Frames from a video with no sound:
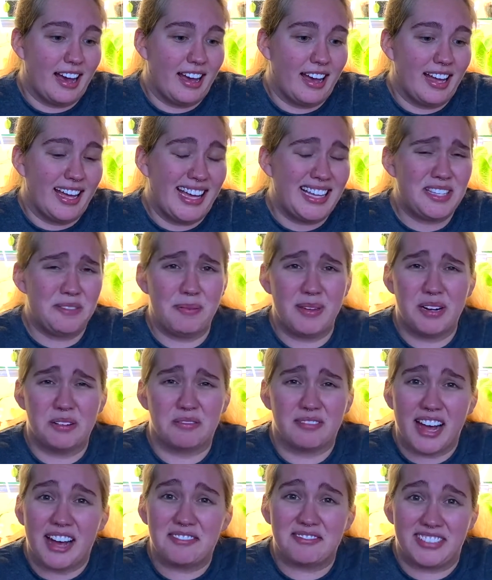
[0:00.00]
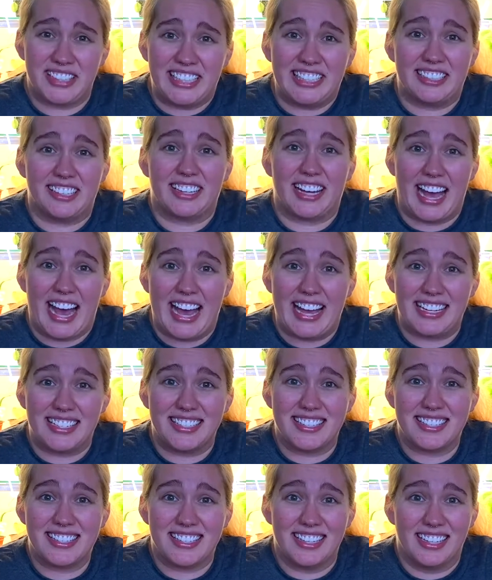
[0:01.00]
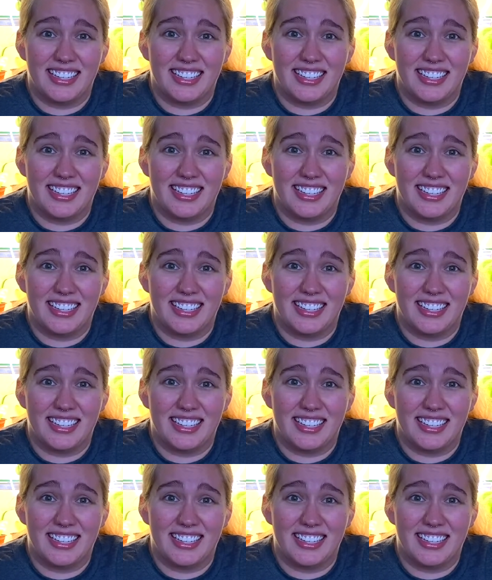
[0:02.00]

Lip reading: It's been a rough year, guys.